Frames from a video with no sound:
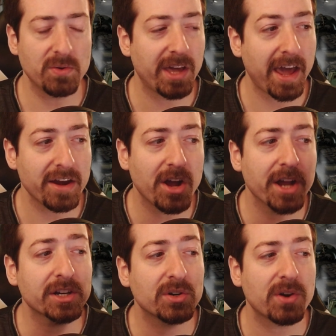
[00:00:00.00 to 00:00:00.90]

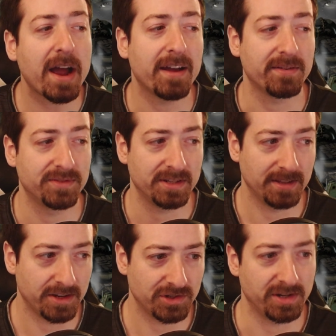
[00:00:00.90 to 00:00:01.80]
cannot craft
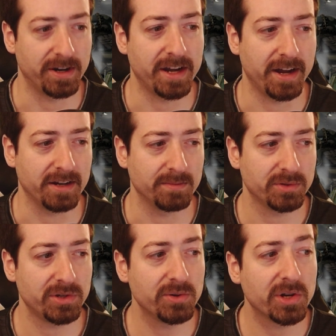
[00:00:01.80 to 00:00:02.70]
legendary
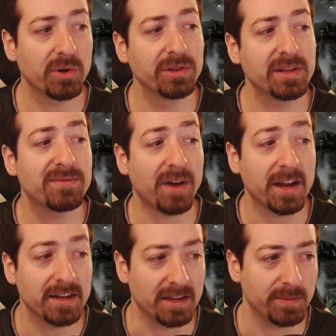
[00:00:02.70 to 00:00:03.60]
items. You can only
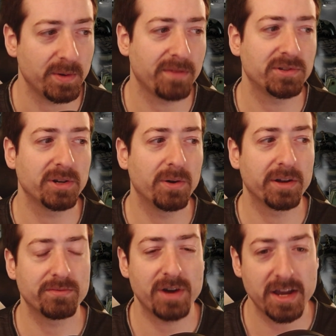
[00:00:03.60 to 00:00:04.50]
find them. You have to go
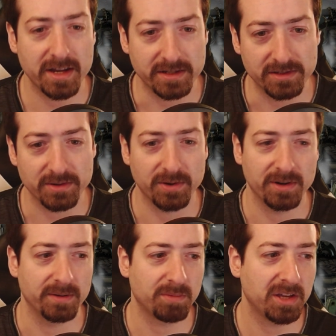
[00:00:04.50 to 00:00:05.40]
on raids
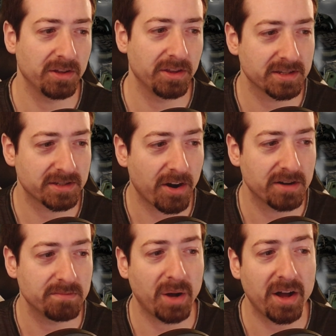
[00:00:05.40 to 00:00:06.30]
or kill this
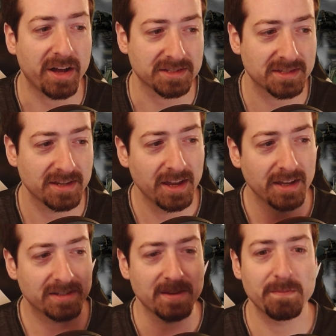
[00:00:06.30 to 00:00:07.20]
hard boss
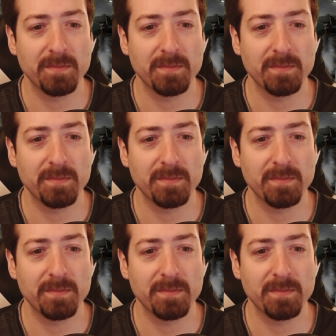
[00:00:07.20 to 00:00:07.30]
to